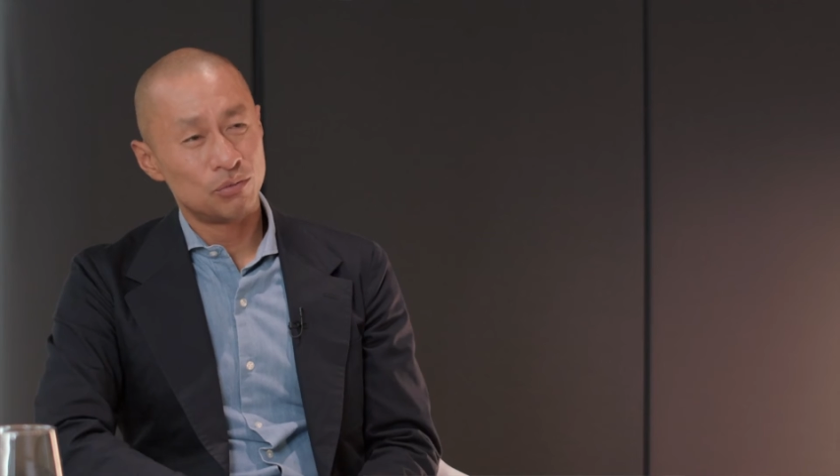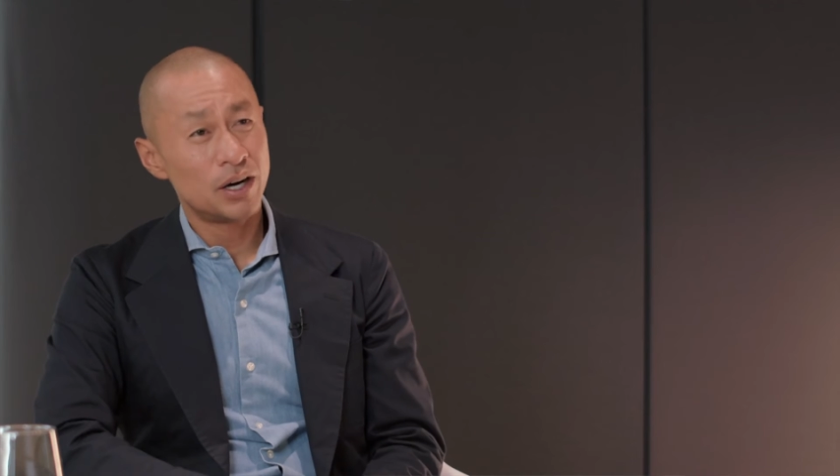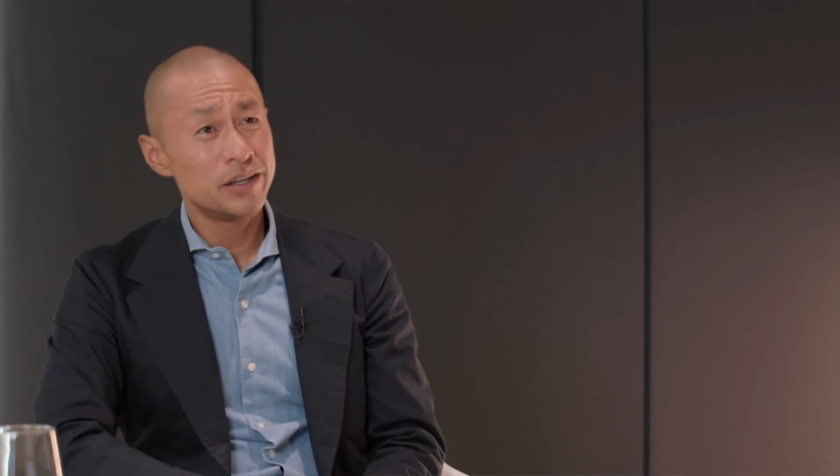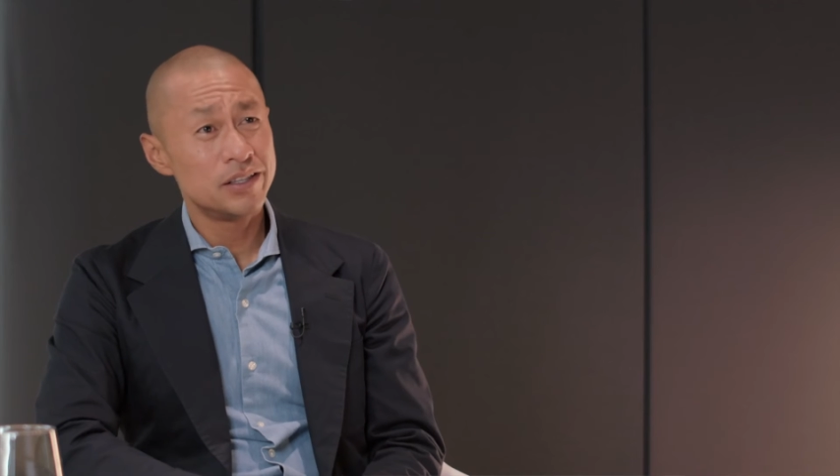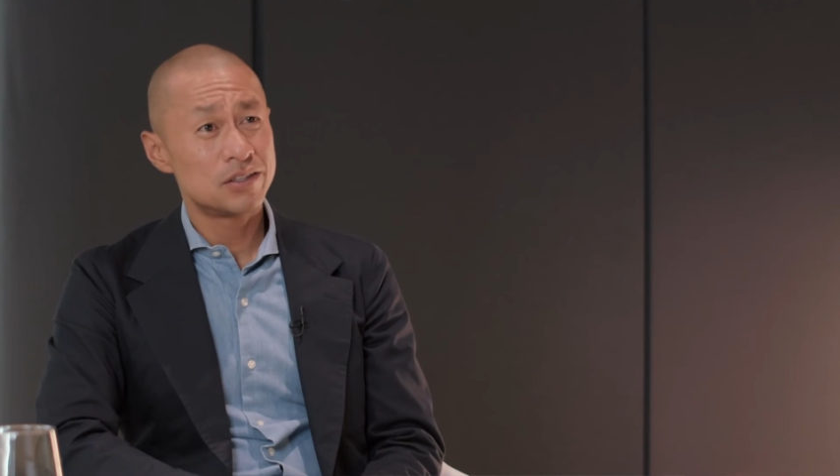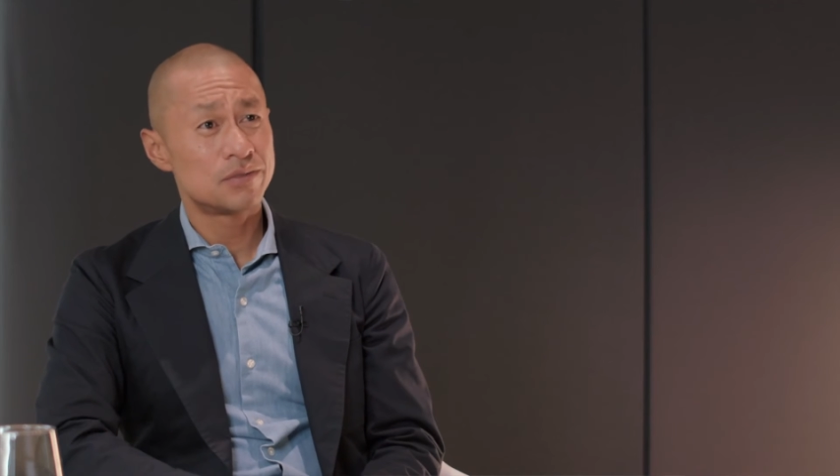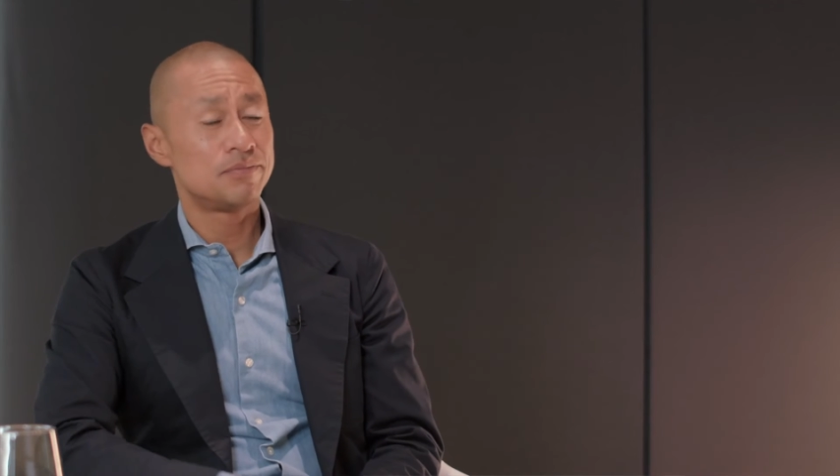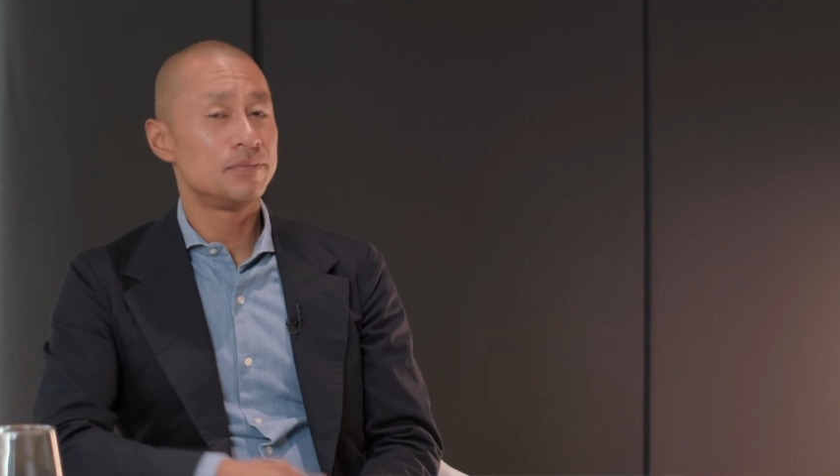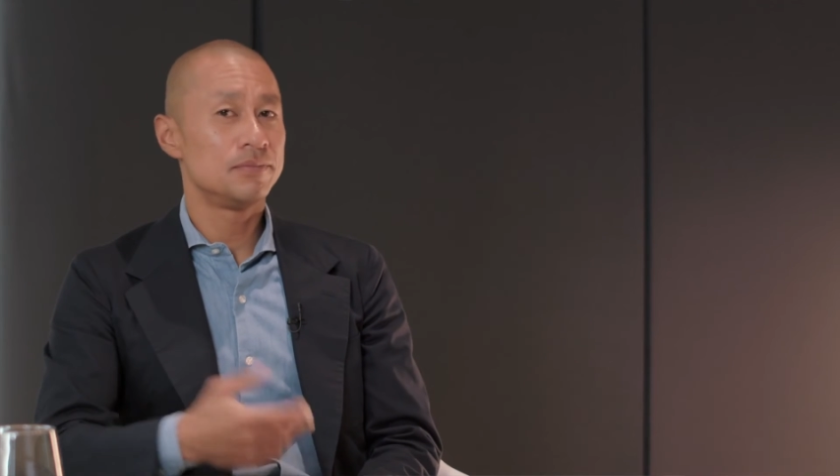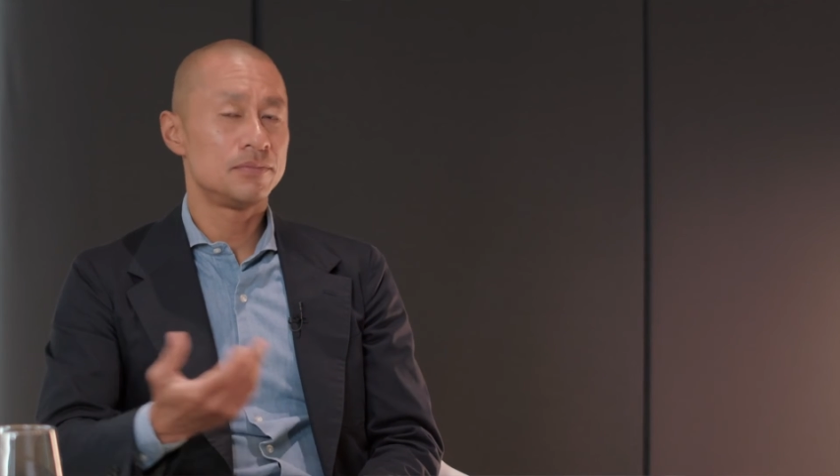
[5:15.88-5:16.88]
One is
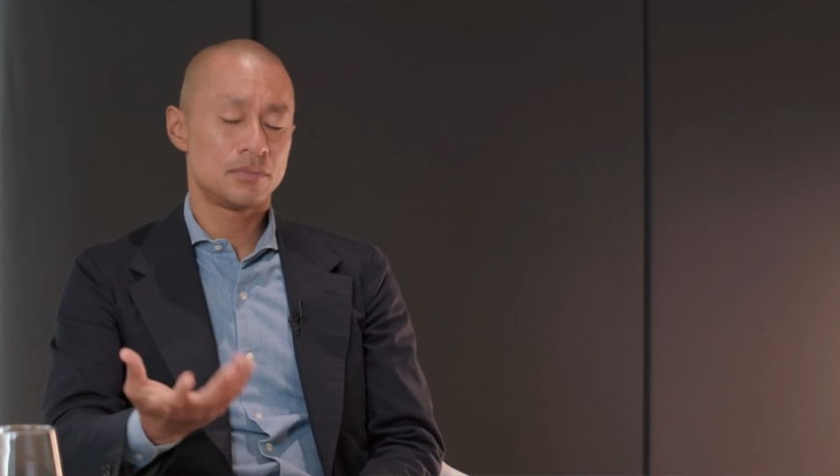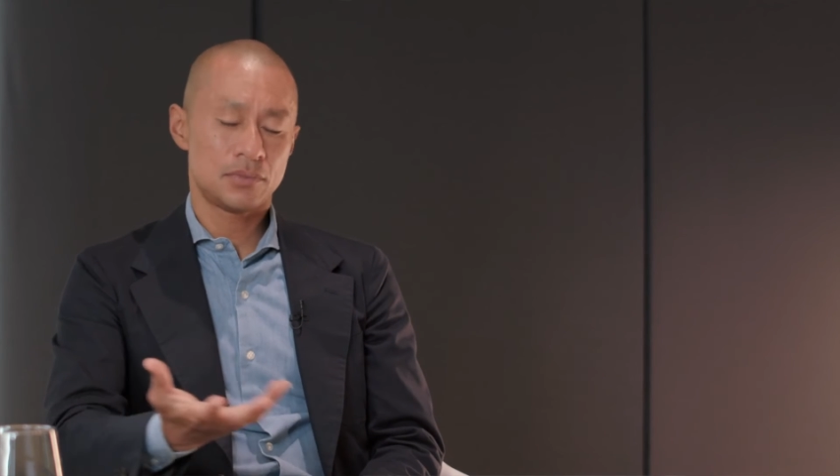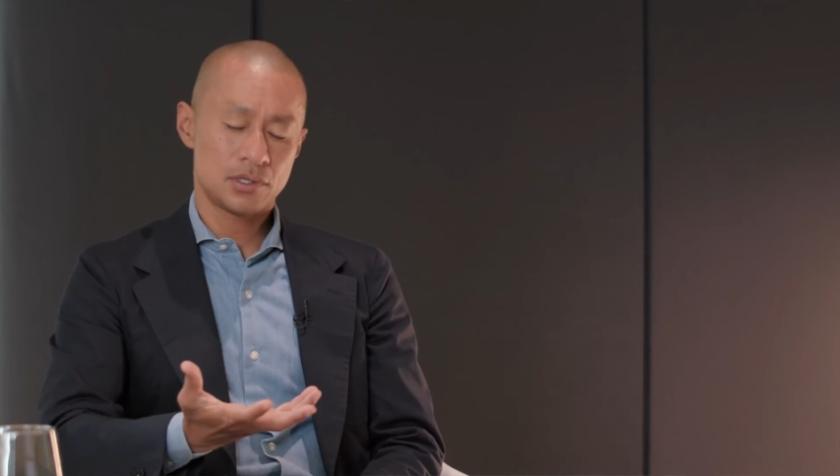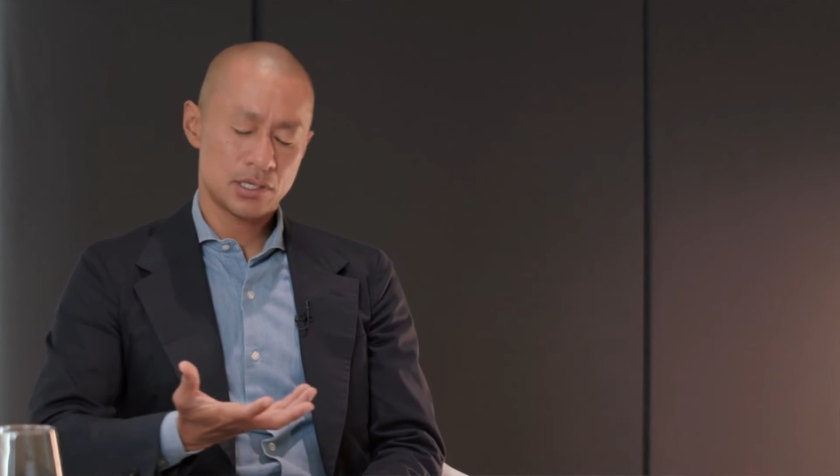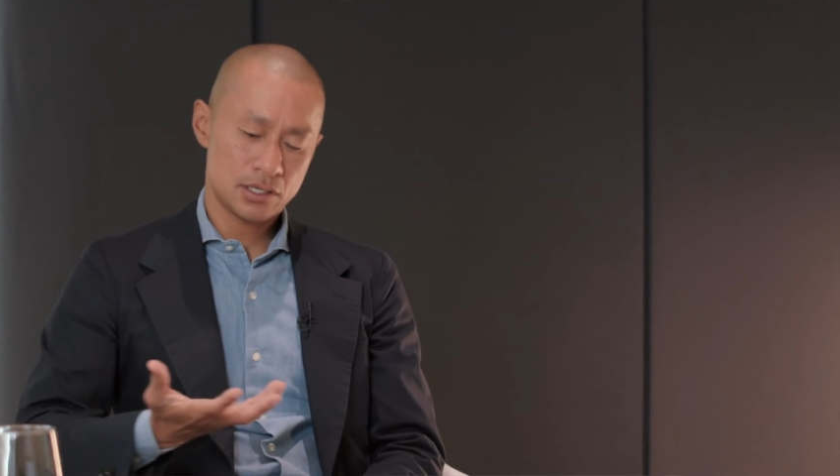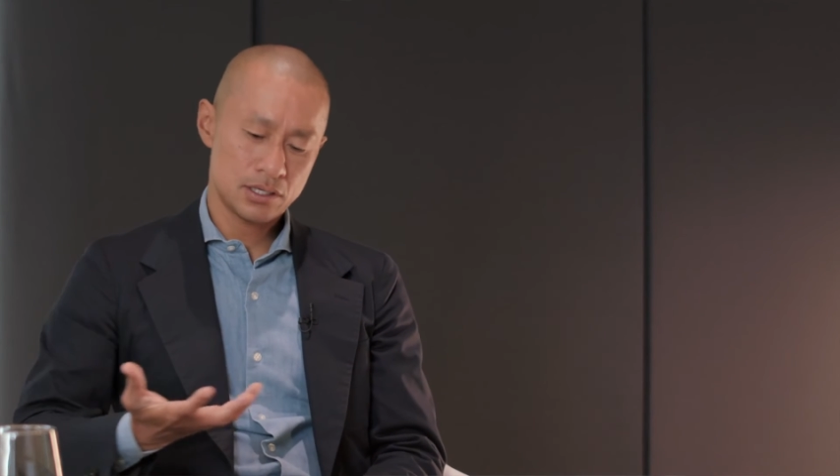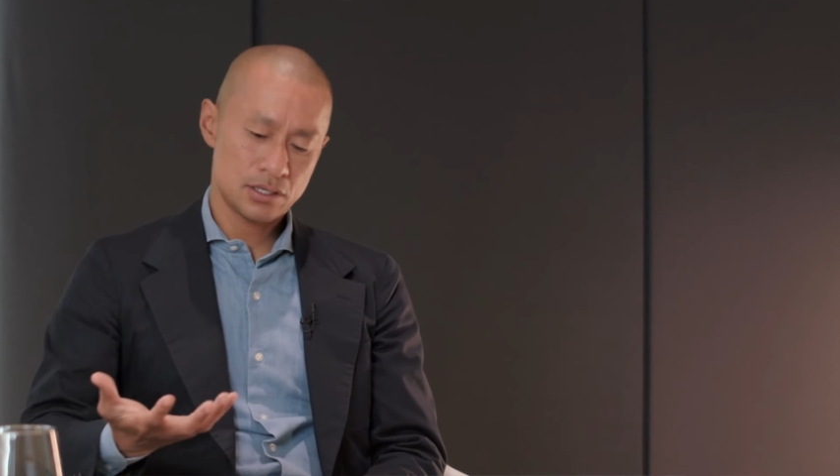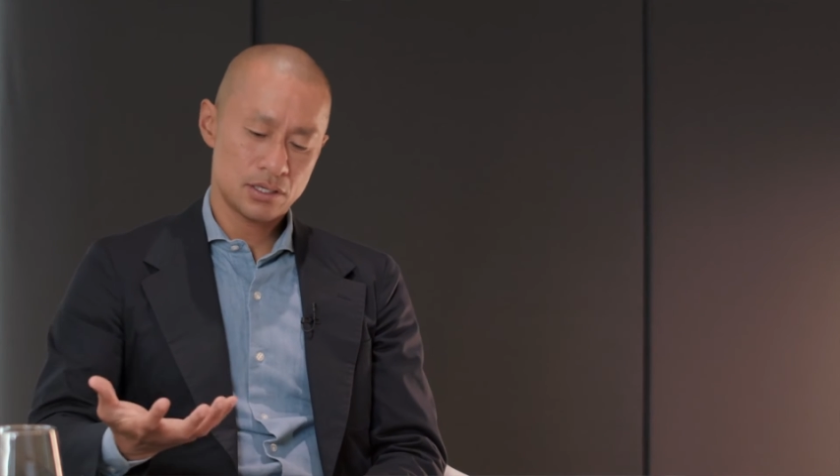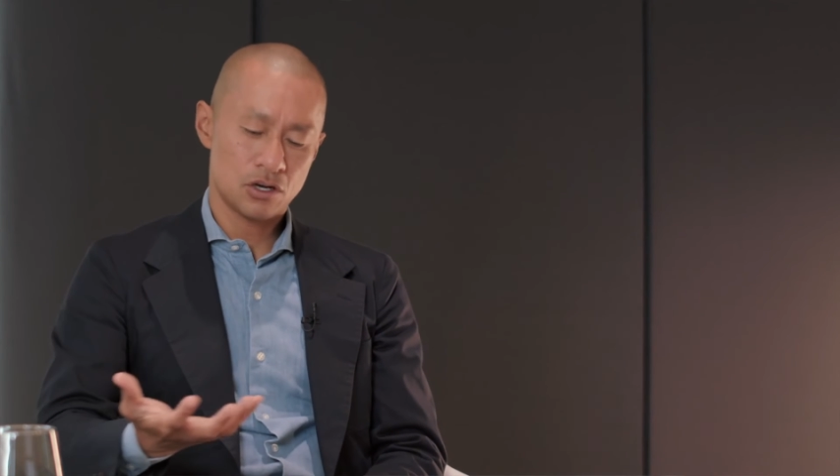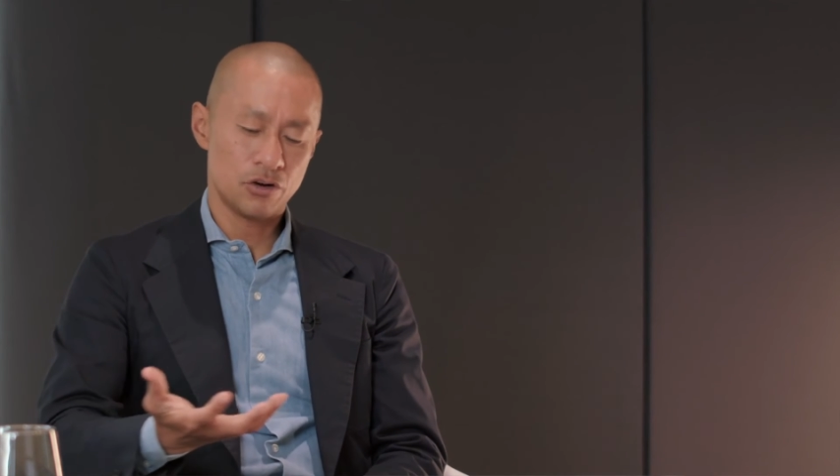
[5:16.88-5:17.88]

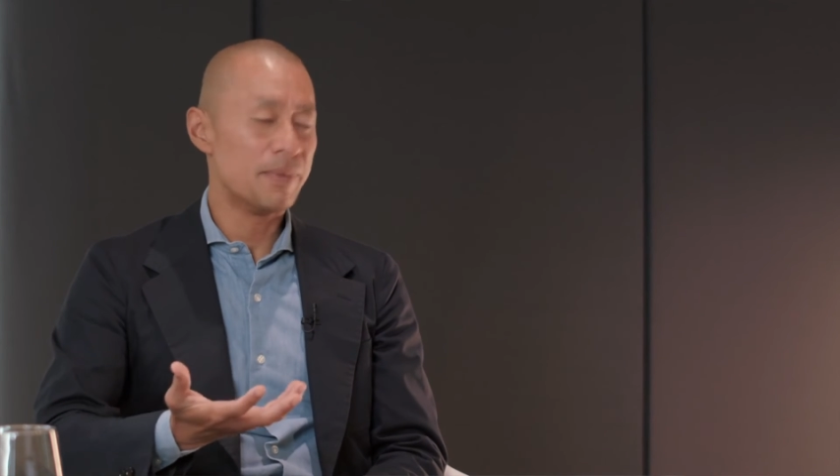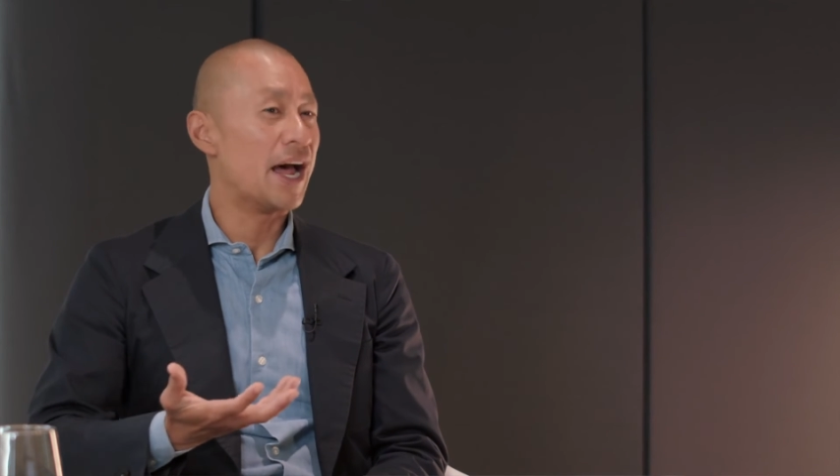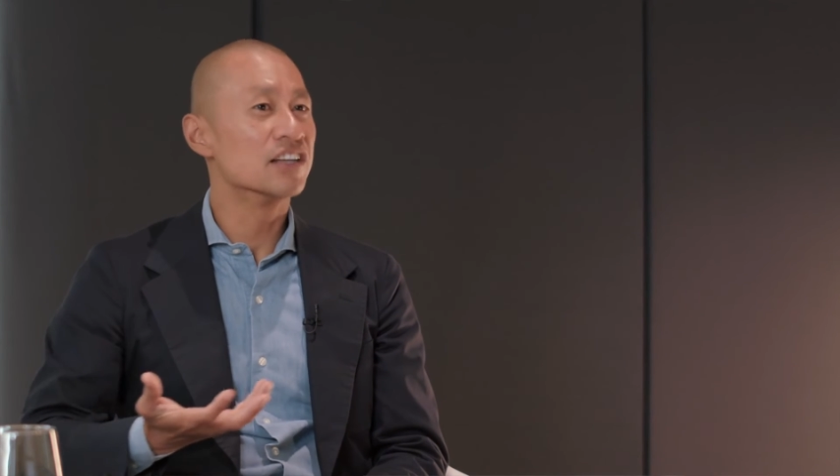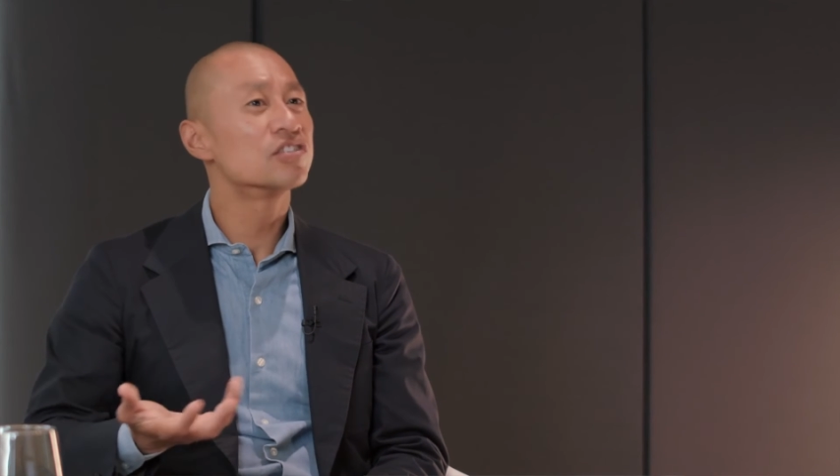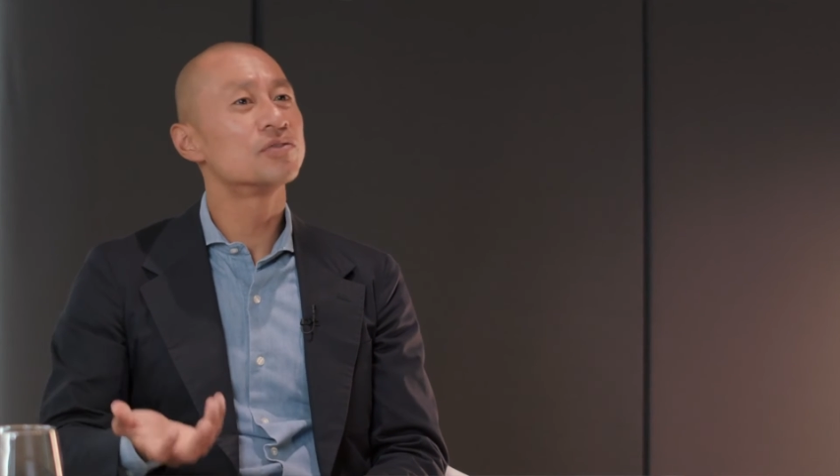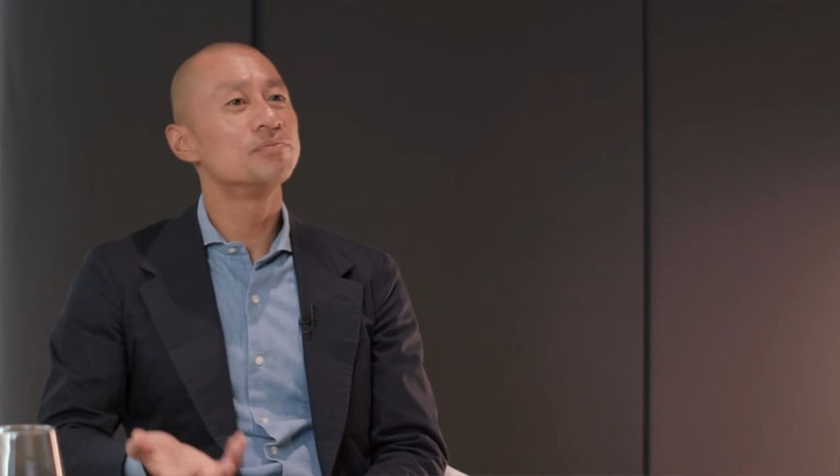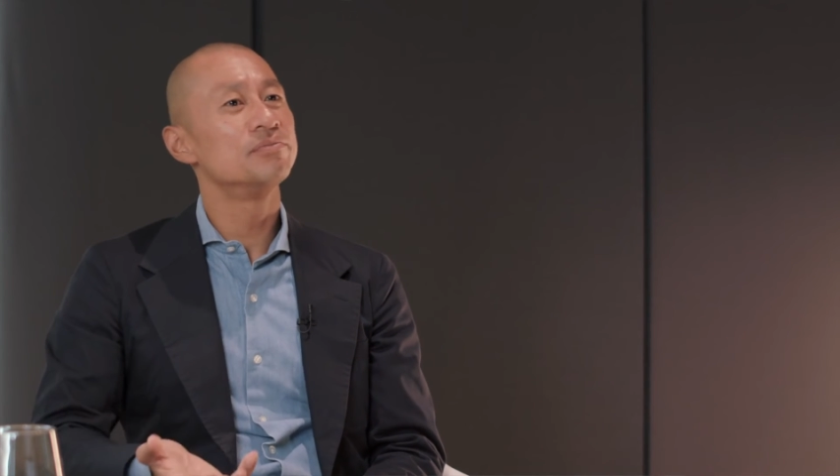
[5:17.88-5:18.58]
en masse.